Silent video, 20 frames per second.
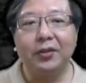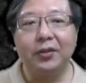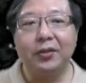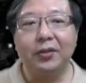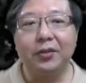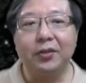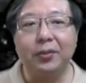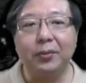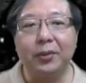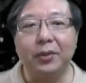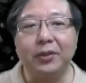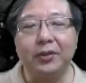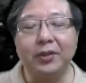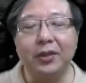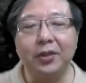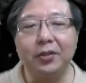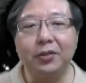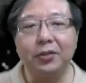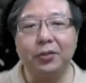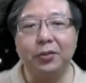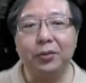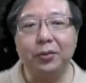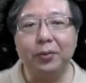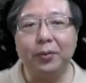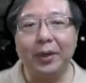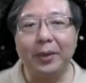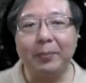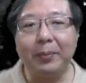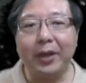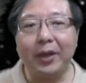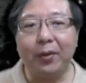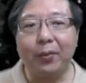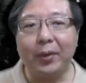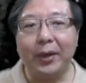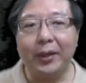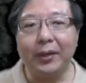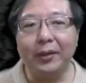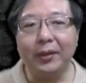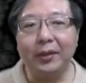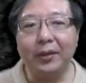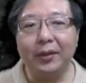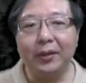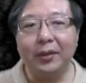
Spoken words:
So we search through one by one.